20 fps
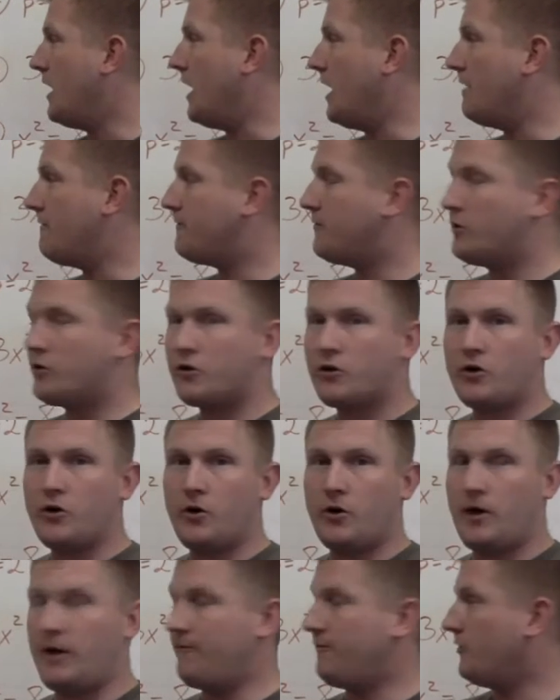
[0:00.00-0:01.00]
If
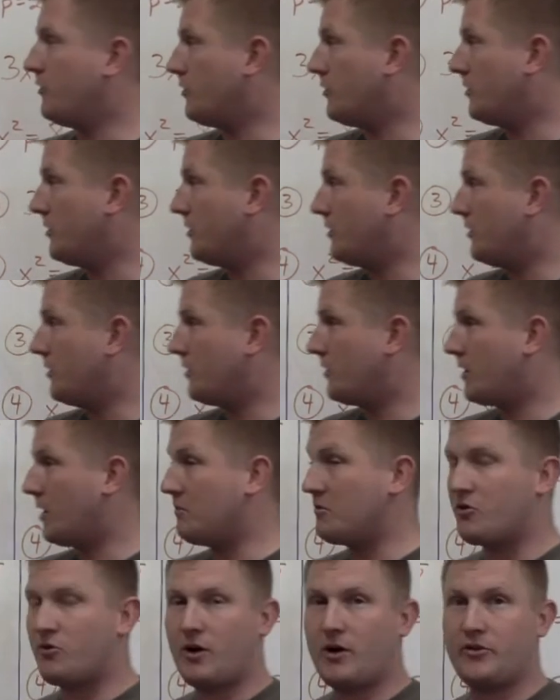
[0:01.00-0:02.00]
you're
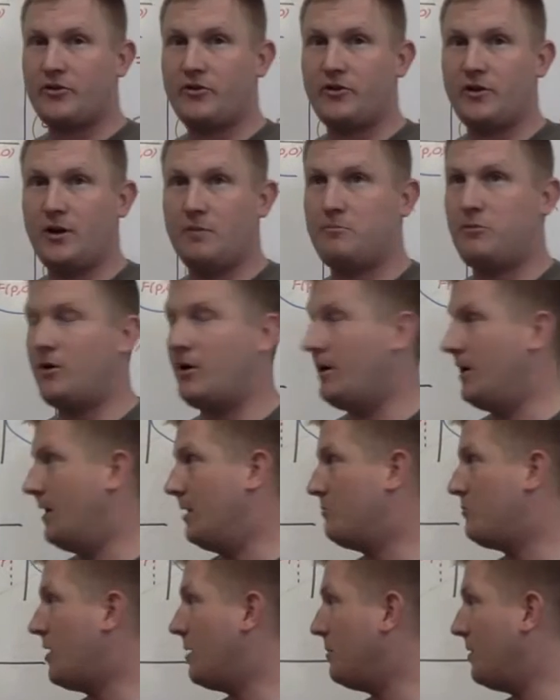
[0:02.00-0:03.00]
come across a
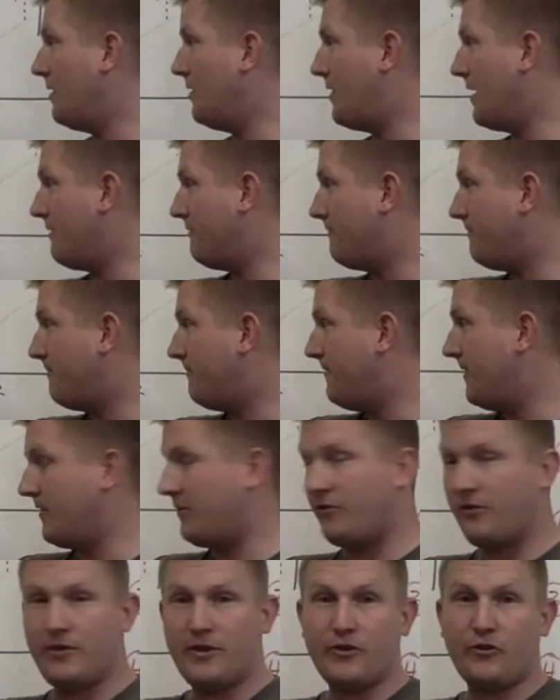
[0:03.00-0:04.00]
parabola that
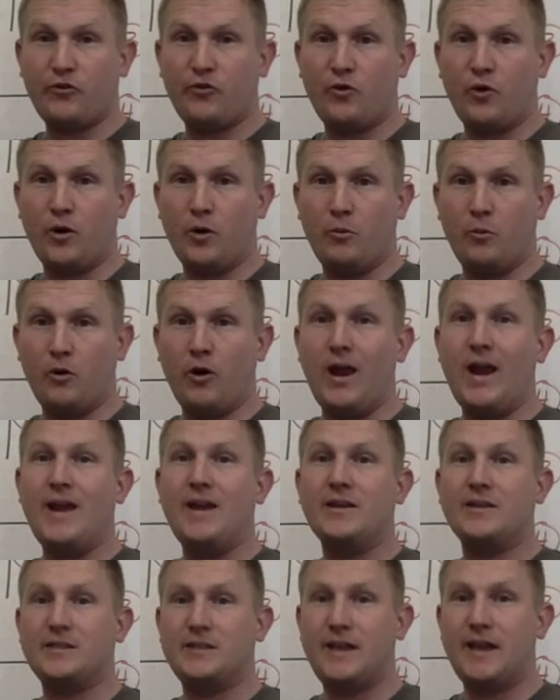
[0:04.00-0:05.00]
fits this form, where
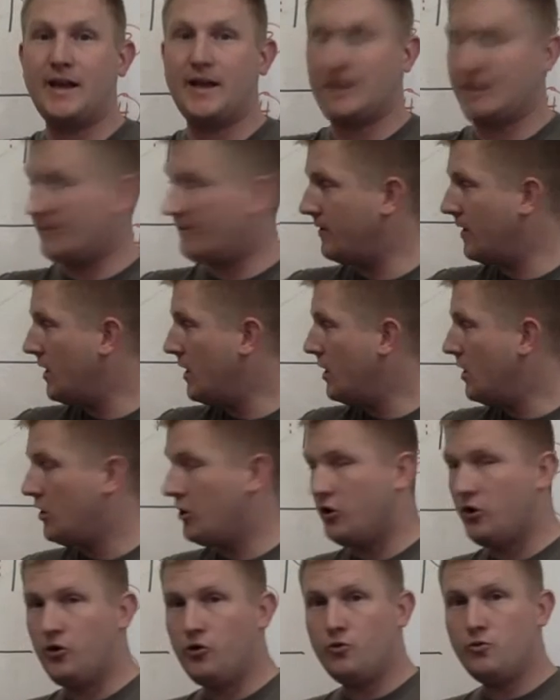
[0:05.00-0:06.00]
a is negative,
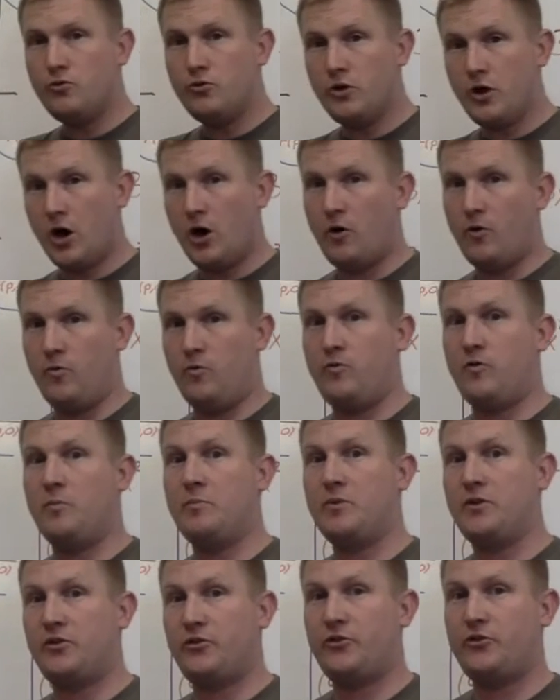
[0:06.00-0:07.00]
you know
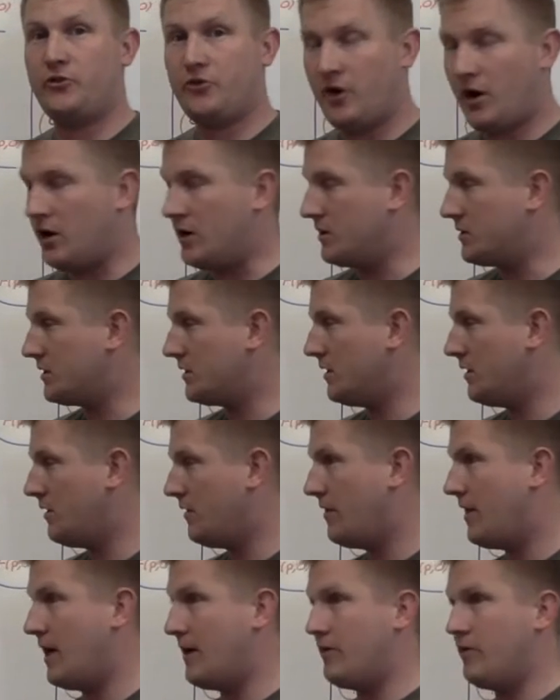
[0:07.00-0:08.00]
from the start
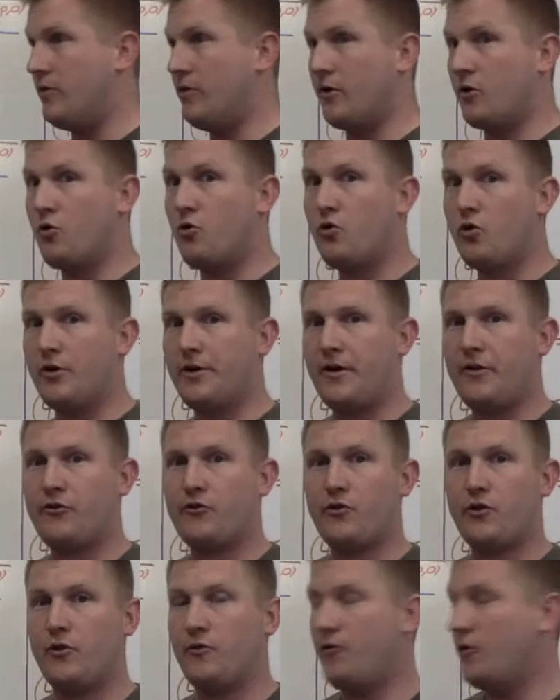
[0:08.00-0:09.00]
that the coordinates
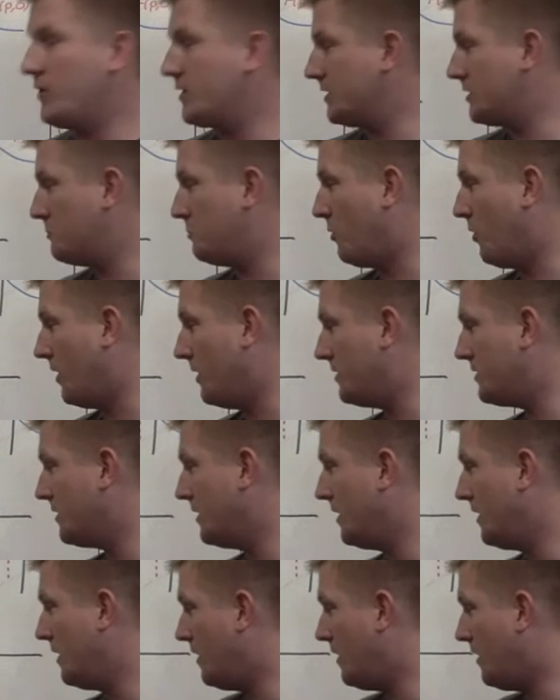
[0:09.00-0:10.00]
for the focus point
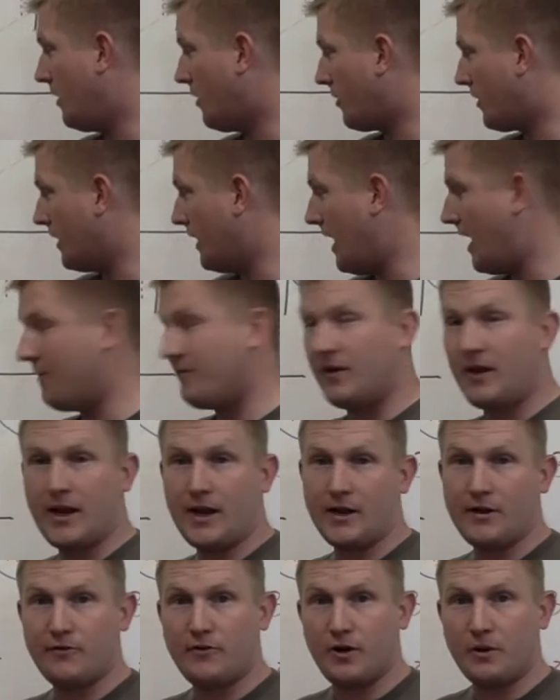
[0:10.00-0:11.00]
are going to have a
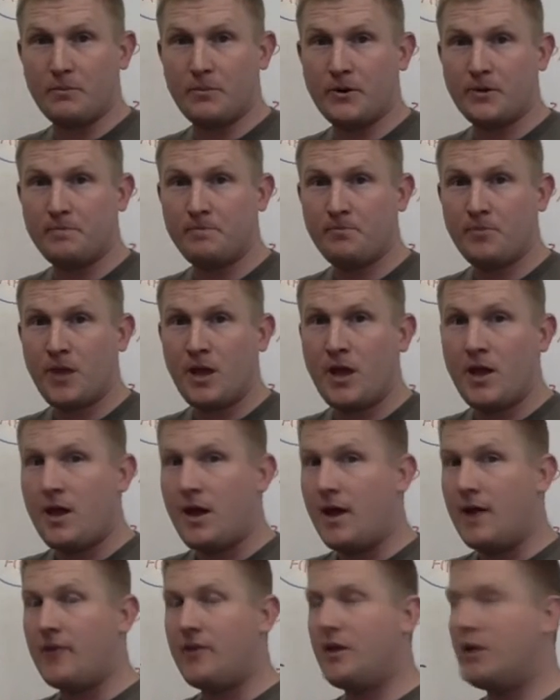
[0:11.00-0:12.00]
negative number,
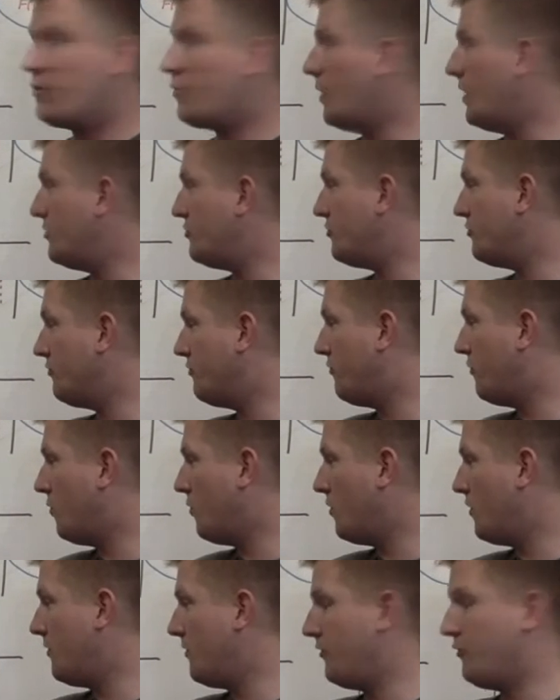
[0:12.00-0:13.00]
and the equation
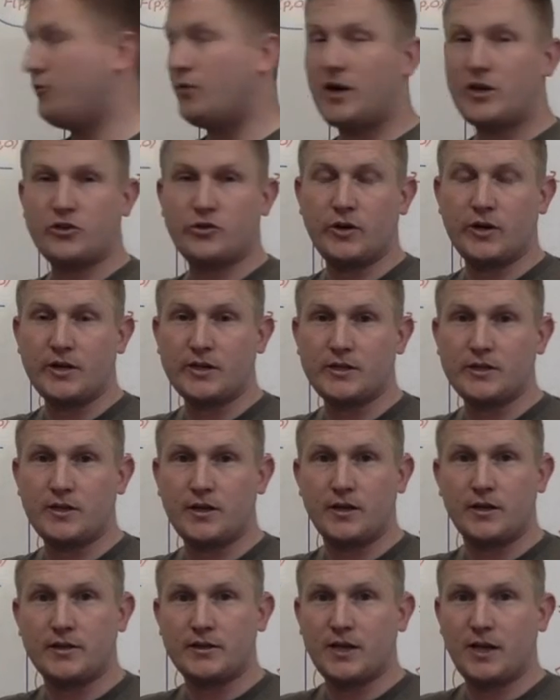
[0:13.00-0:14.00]
for the directrix
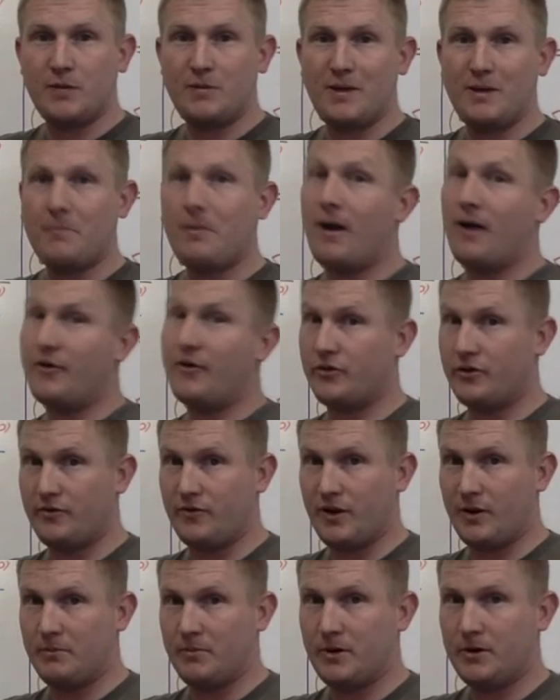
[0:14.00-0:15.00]
is going to be a positive
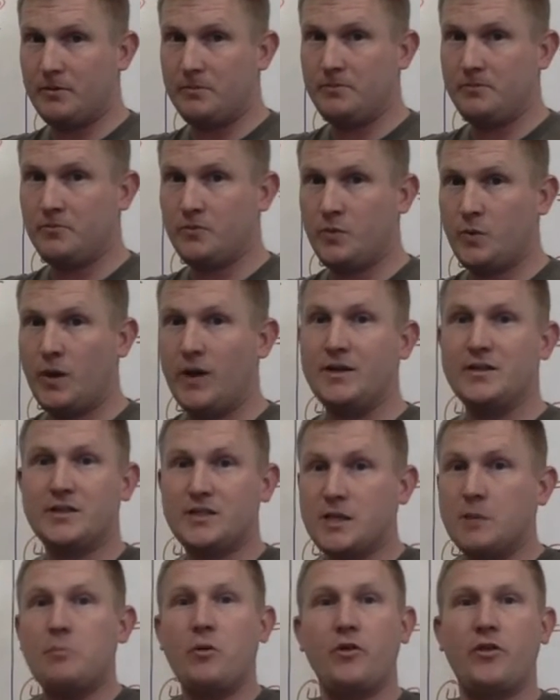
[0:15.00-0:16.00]
number, right?
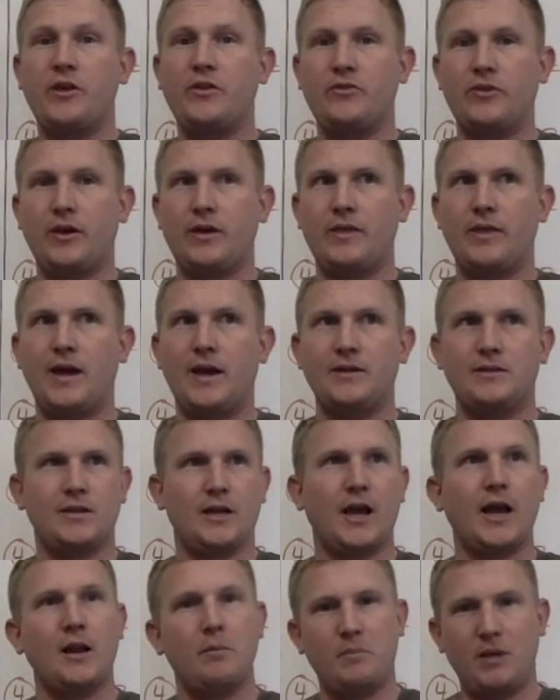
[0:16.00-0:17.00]
Simple things like that to
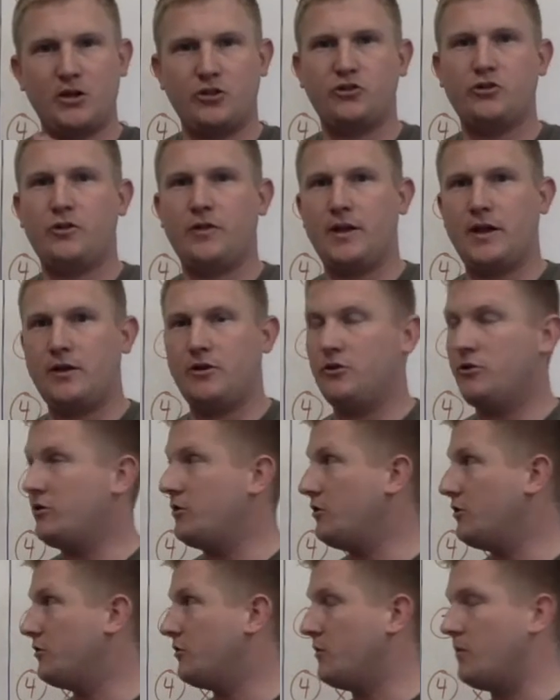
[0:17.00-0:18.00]
kind of make sure that
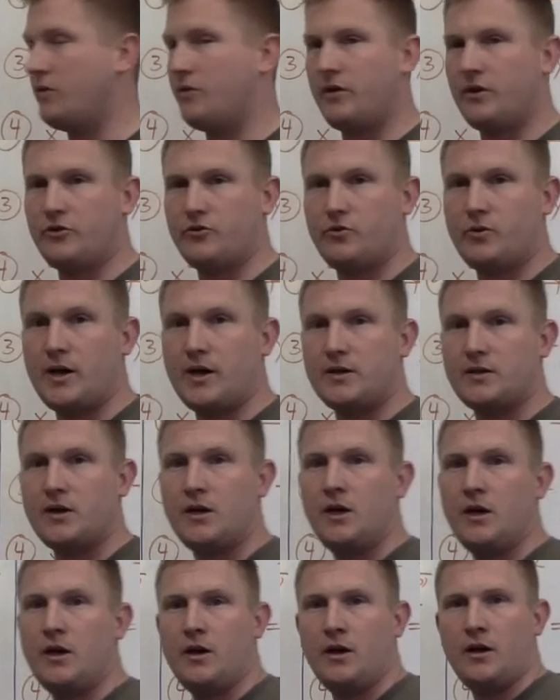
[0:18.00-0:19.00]
you're doing things right.
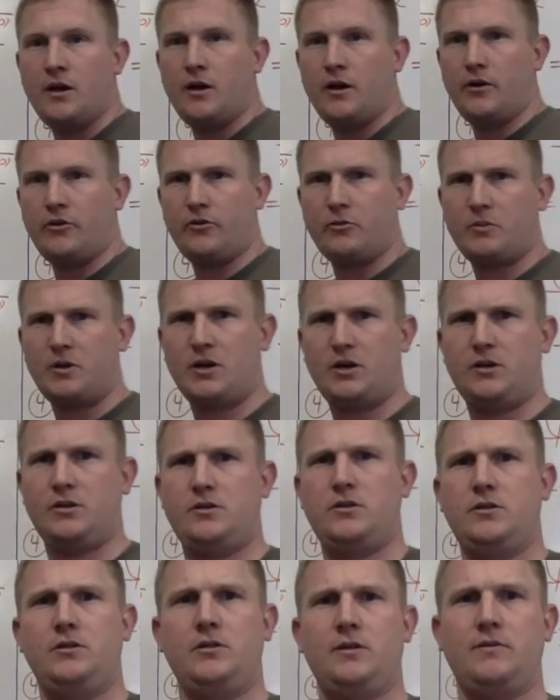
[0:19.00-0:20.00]
All right, so I'm going to
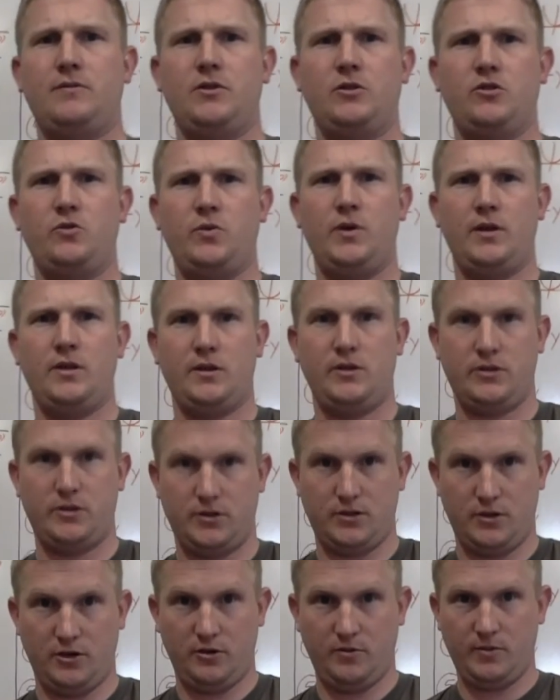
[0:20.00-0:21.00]
have to tweak this
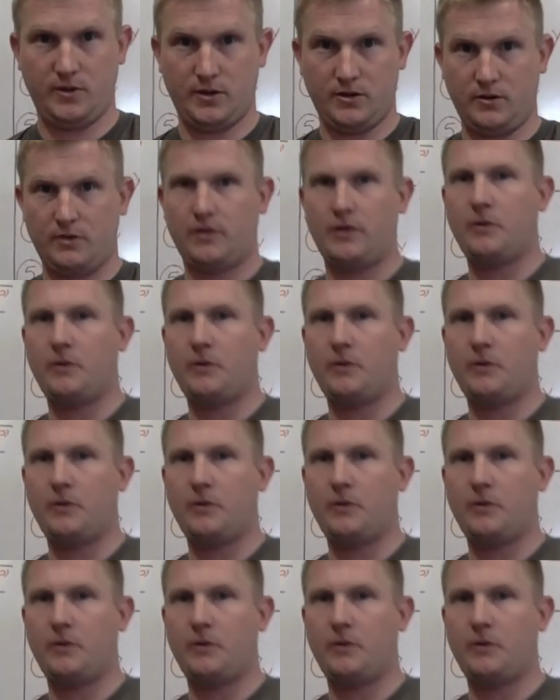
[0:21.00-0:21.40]
just a little bit.